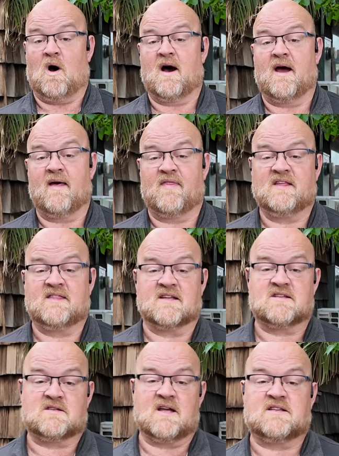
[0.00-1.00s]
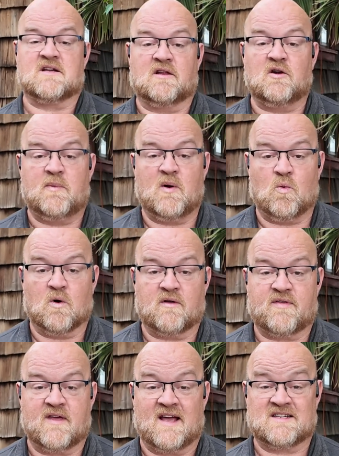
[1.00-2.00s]
why, I think that's a little bit
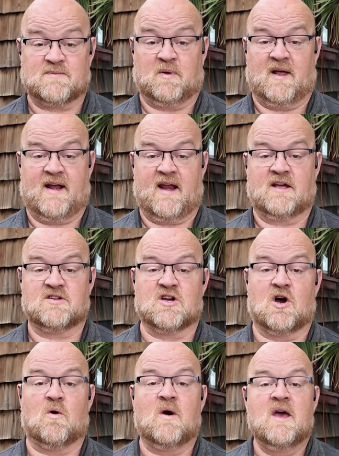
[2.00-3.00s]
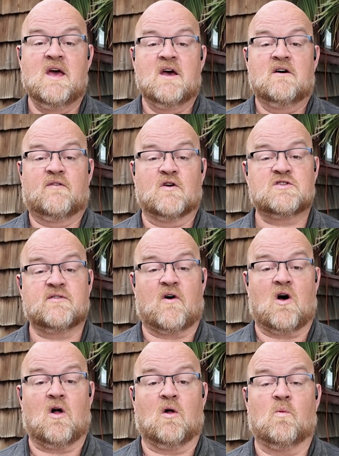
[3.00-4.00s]
worth explaining. So first of
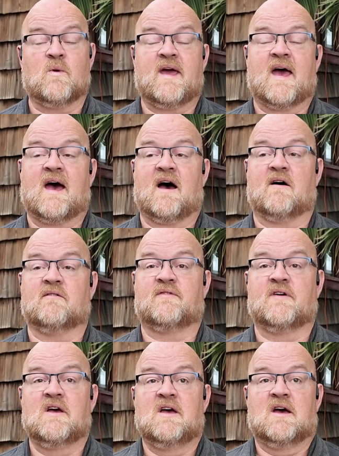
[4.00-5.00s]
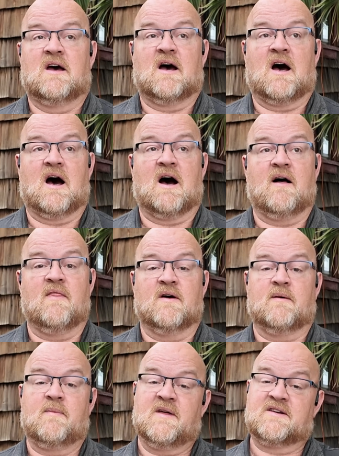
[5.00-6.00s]
all, we have
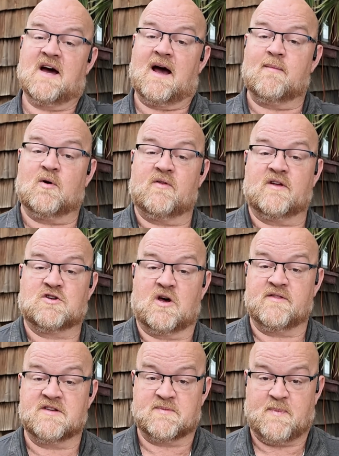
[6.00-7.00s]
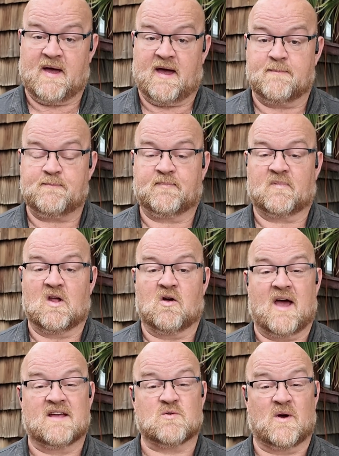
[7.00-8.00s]
the timer that's on the spigot.
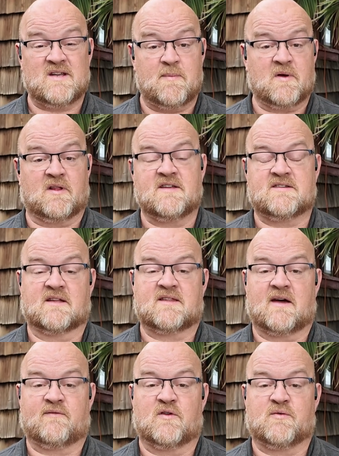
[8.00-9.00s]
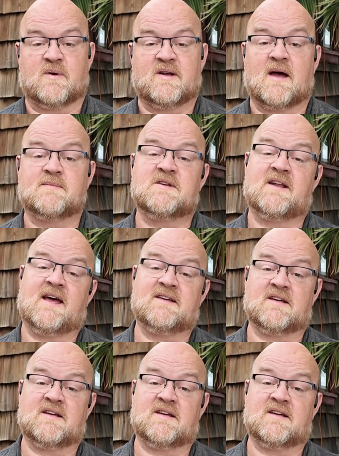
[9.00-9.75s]
Okay, so I typically set that for 3 times a day,